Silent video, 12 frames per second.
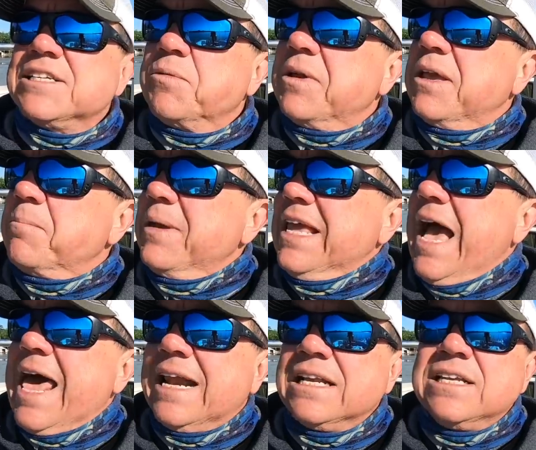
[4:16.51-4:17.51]
so it can be
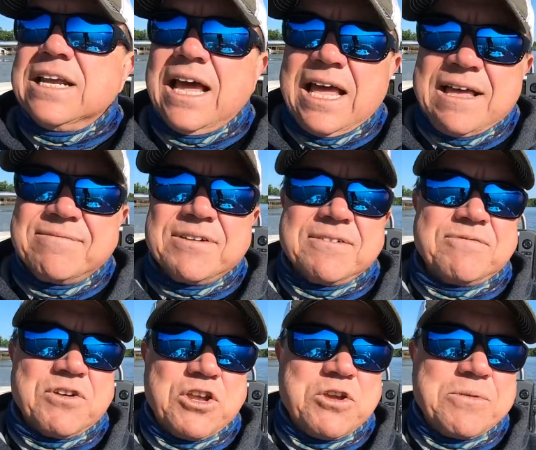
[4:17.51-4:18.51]
kind of tough
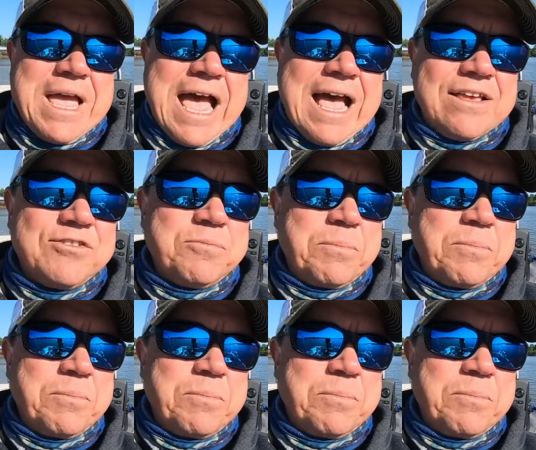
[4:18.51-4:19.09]
for you guys.